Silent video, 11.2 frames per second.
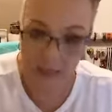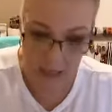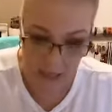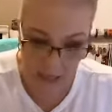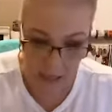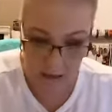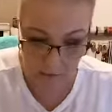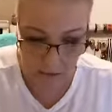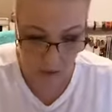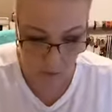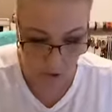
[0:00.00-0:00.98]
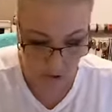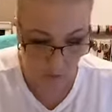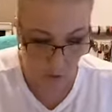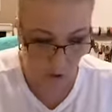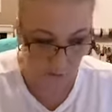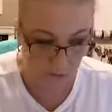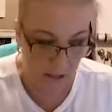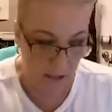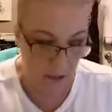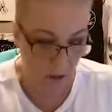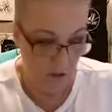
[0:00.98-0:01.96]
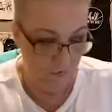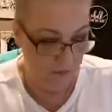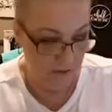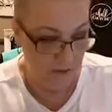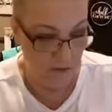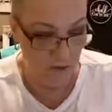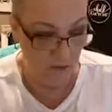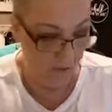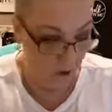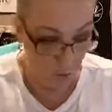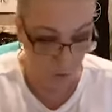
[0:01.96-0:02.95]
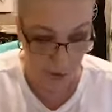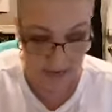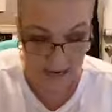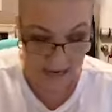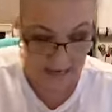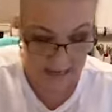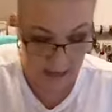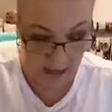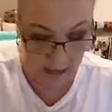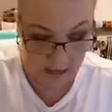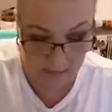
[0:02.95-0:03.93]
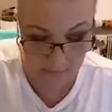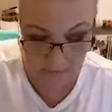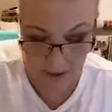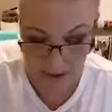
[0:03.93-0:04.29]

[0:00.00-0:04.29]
thing I like about when I'm wiping it off is there's no waiting time.